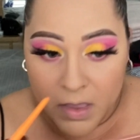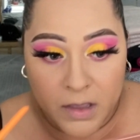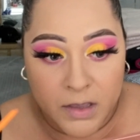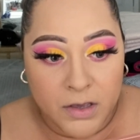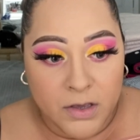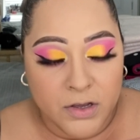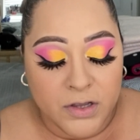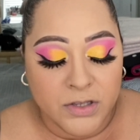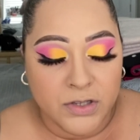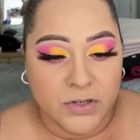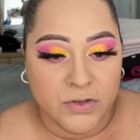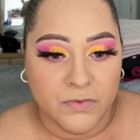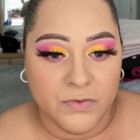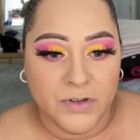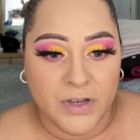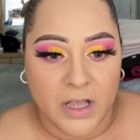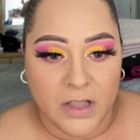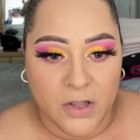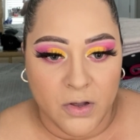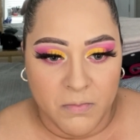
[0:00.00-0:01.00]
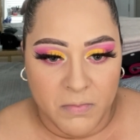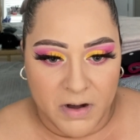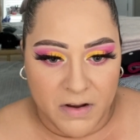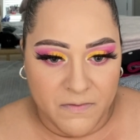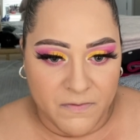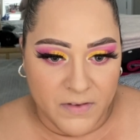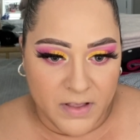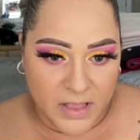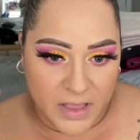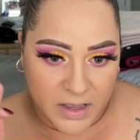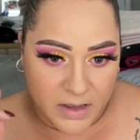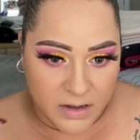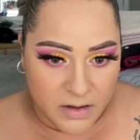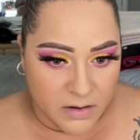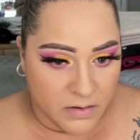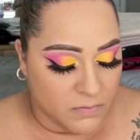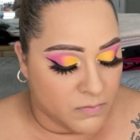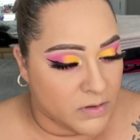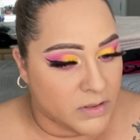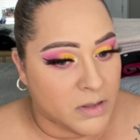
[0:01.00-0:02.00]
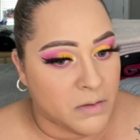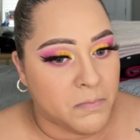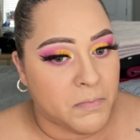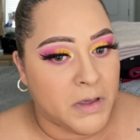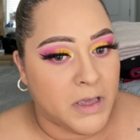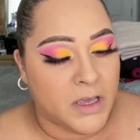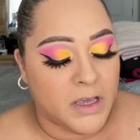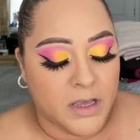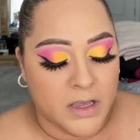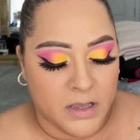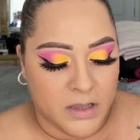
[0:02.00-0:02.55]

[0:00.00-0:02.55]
You could do yellow, but I feel like with the pink,